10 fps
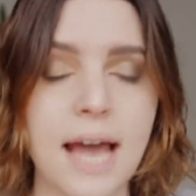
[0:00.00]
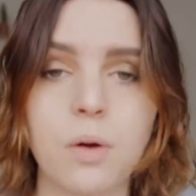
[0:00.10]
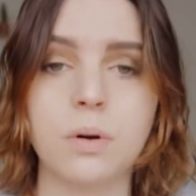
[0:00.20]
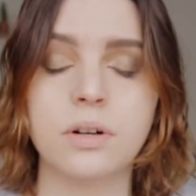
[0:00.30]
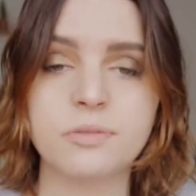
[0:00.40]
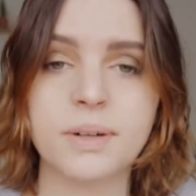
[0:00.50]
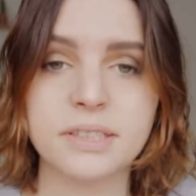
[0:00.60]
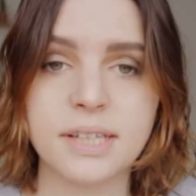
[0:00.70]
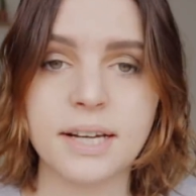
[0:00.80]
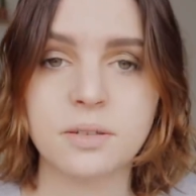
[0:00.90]
out of my
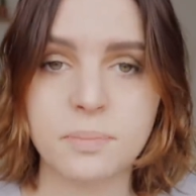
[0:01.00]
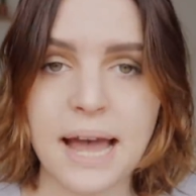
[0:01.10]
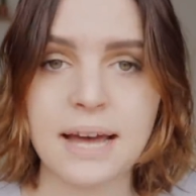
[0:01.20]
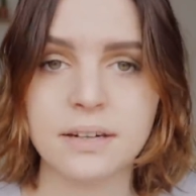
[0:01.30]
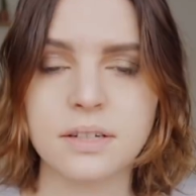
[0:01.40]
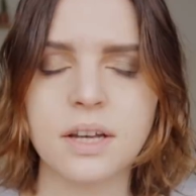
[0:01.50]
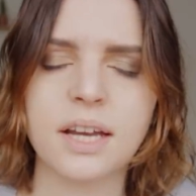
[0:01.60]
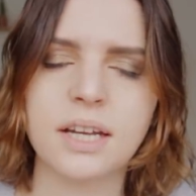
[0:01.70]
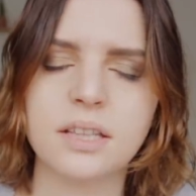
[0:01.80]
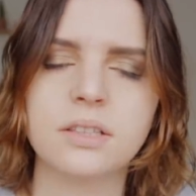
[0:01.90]
second band
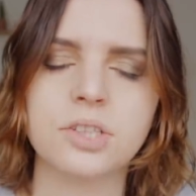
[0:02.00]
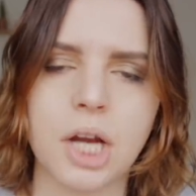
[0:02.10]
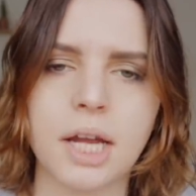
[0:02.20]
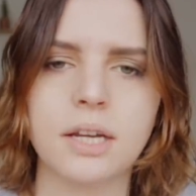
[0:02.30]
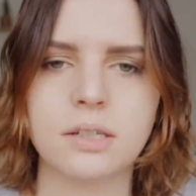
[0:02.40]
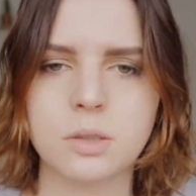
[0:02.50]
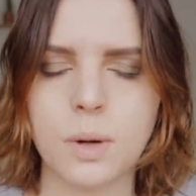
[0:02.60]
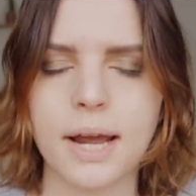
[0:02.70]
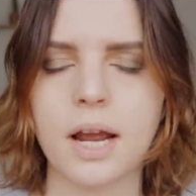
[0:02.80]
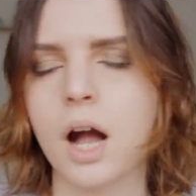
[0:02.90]
in the shadiest
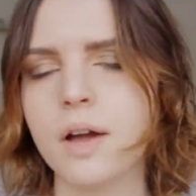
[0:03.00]
way.